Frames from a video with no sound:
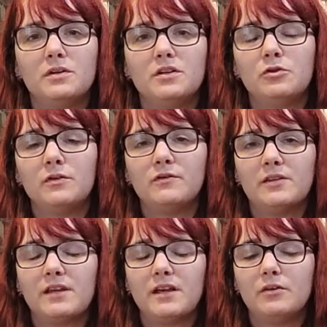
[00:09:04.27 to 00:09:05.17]
two different
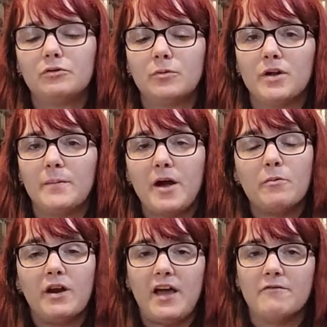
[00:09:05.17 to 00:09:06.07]
things, or maybe I
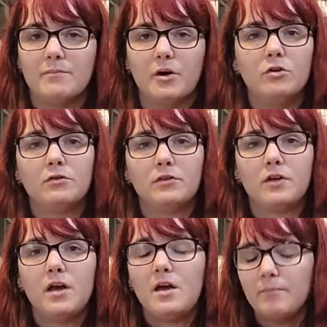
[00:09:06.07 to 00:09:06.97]
want to have both.
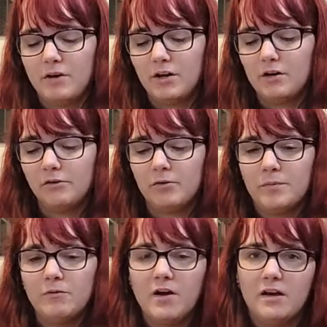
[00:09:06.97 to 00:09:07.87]
But it can also
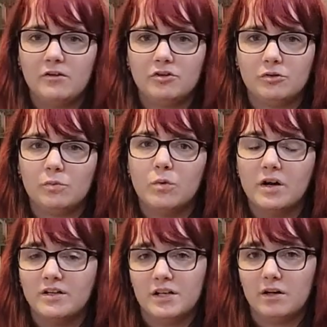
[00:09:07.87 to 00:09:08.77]
be read as just
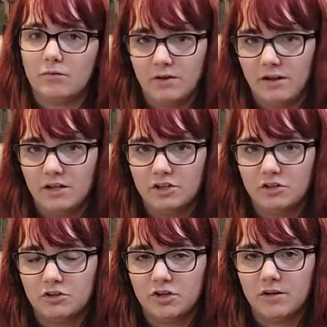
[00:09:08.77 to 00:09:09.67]
wanting a
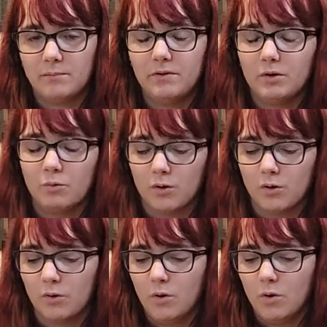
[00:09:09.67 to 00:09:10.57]
relationship
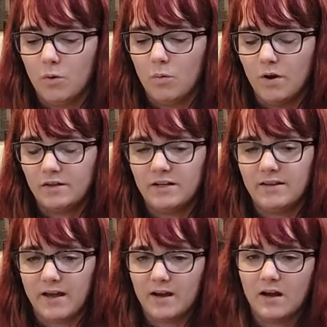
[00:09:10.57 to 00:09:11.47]
or wanting
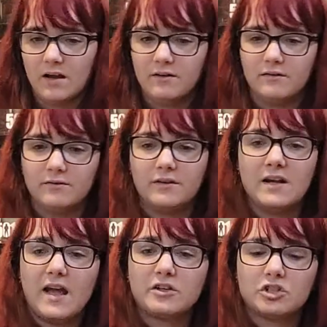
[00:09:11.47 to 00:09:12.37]
that kind of
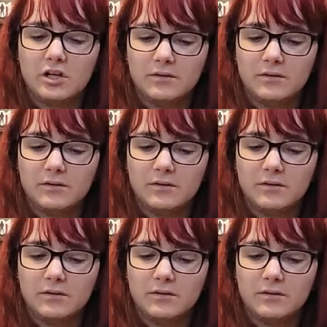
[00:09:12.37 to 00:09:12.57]
connection.